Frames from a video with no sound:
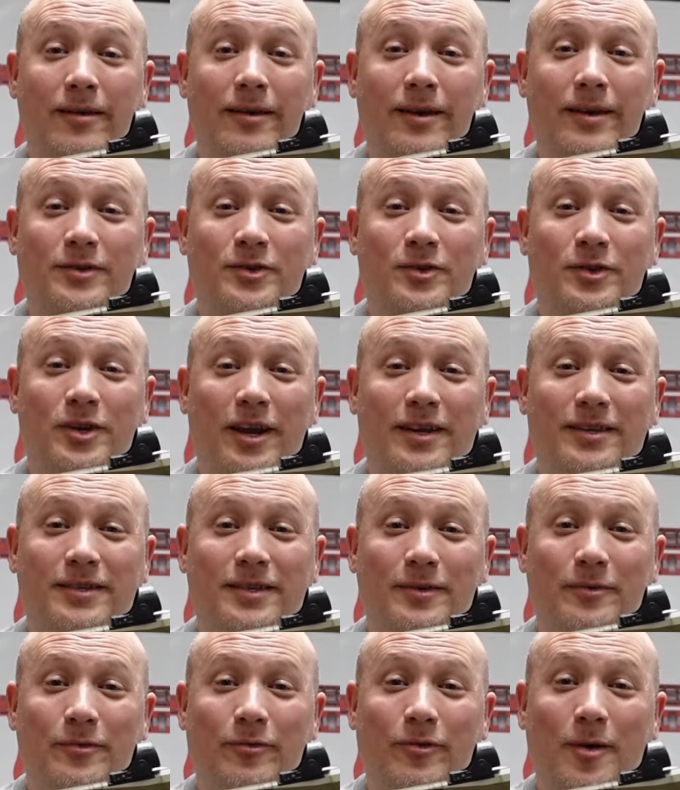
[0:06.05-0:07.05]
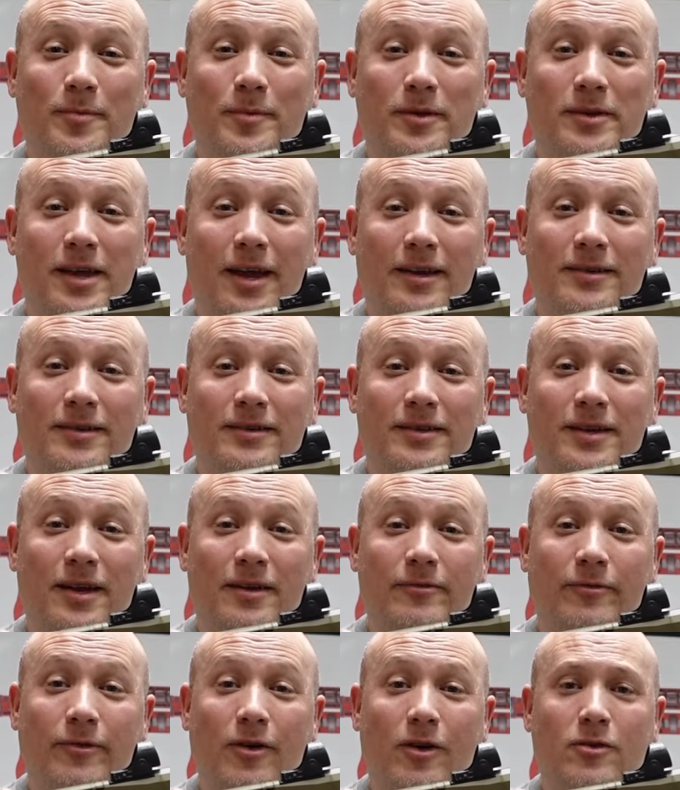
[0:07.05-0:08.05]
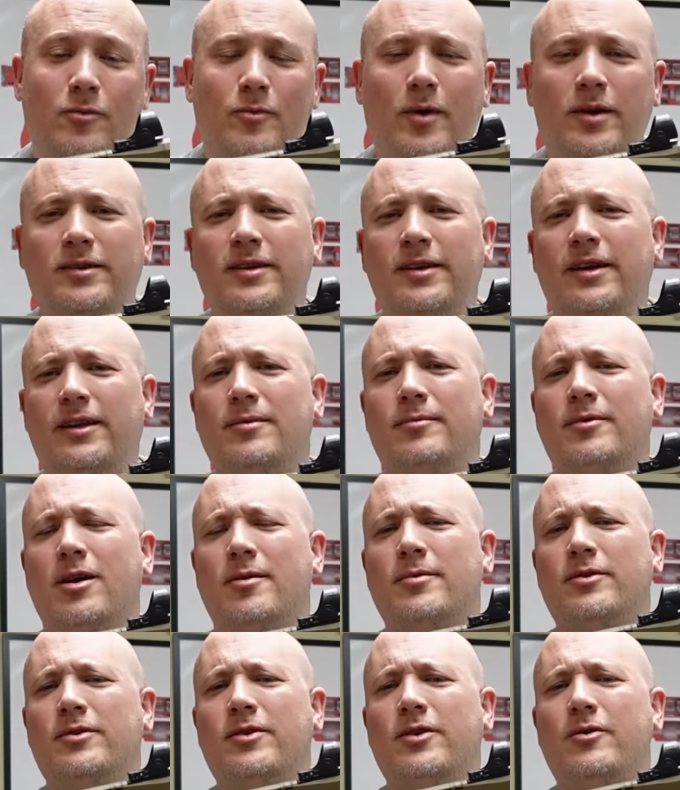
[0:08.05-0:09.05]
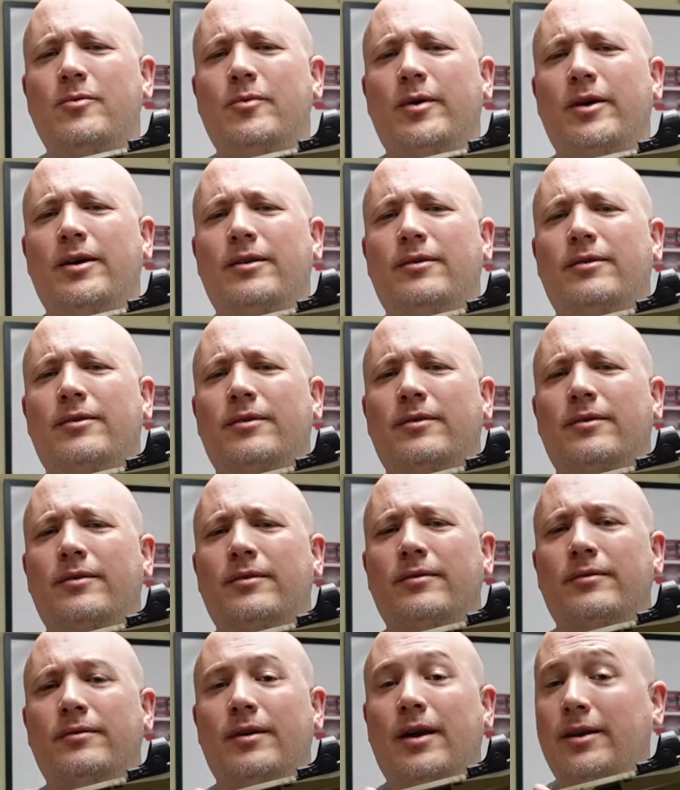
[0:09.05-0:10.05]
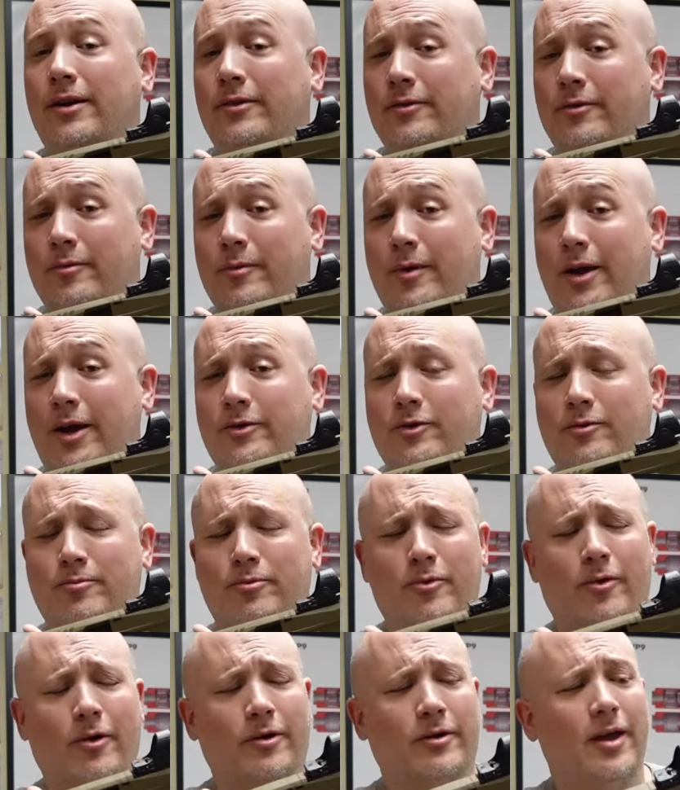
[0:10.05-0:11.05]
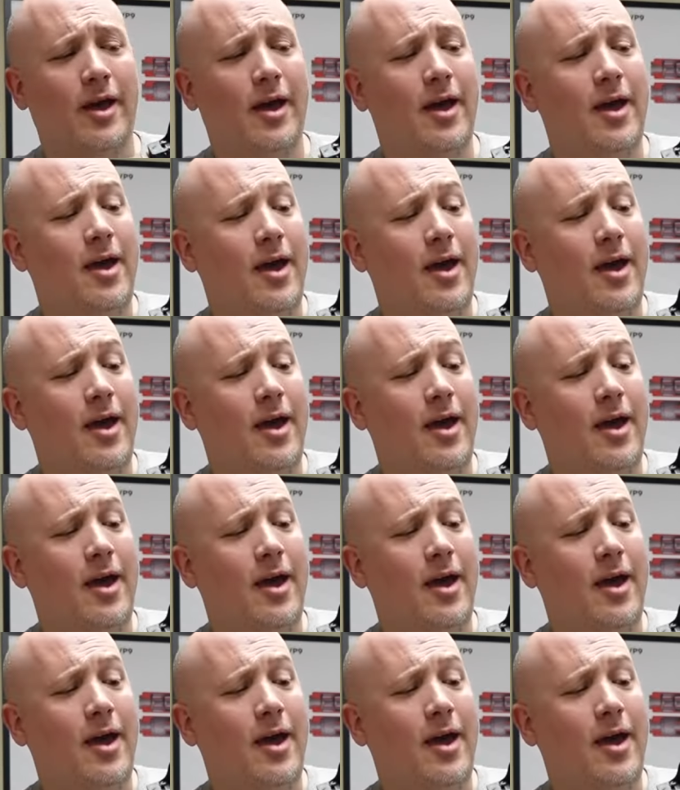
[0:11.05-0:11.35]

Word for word: it's Jason from the Texas Gun Vault, and once again I'm coming to you with another range report.